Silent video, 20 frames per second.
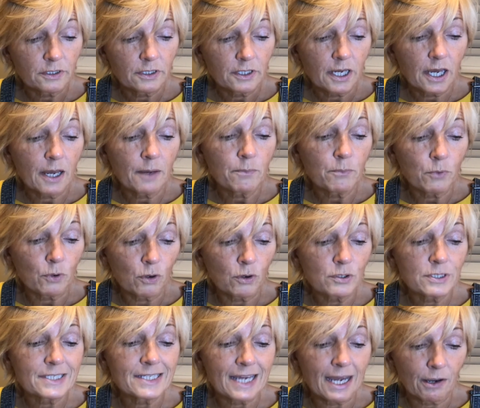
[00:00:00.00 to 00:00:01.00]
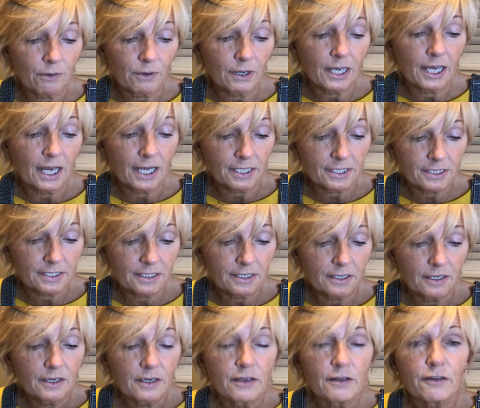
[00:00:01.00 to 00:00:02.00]
and more downcast
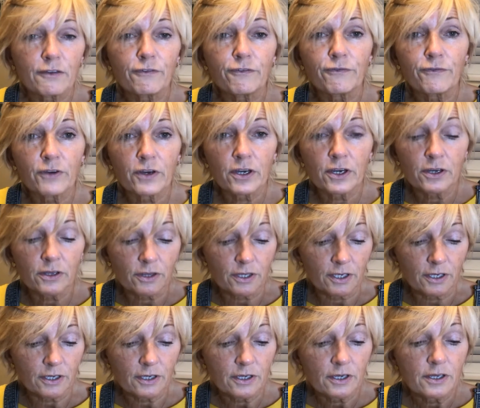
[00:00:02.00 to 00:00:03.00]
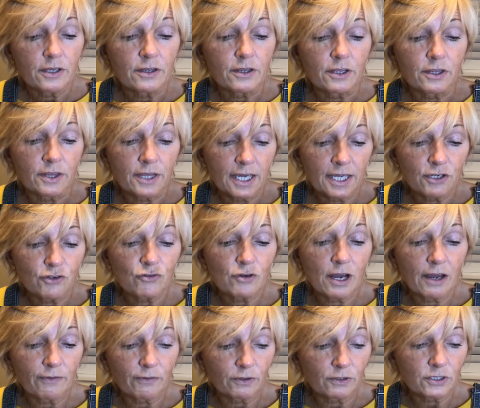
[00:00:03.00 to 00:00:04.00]
the further that they
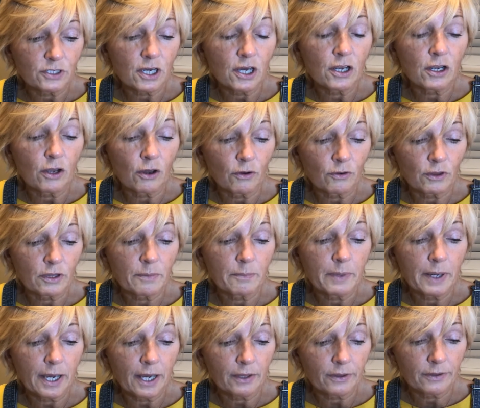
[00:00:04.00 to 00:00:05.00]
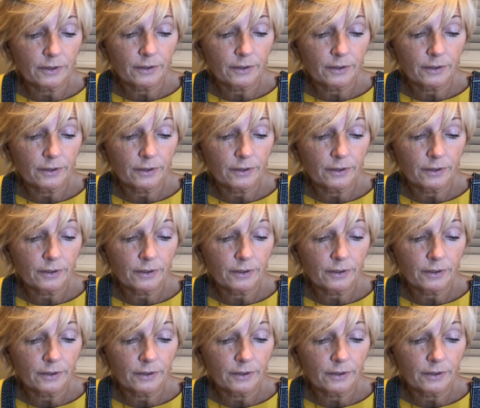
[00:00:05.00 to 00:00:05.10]
travelled along the path.